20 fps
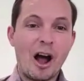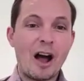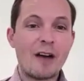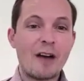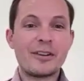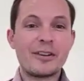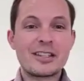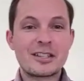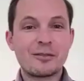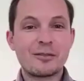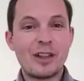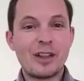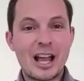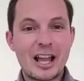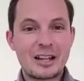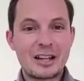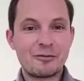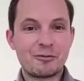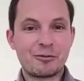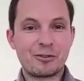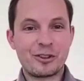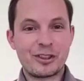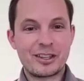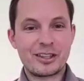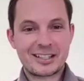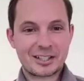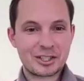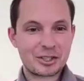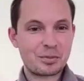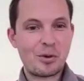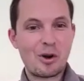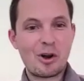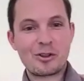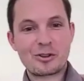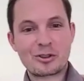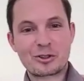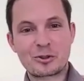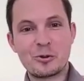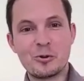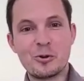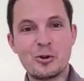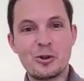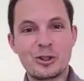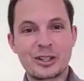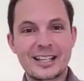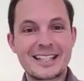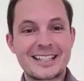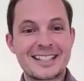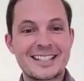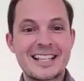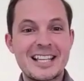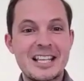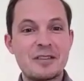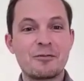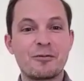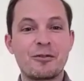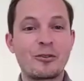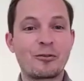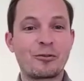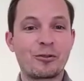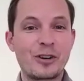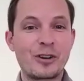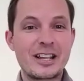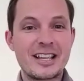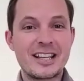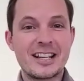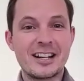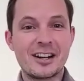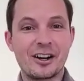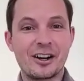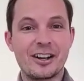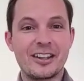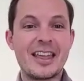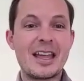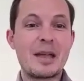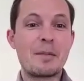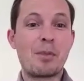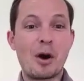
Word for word: offensive line for this small school gets to eat for free here and they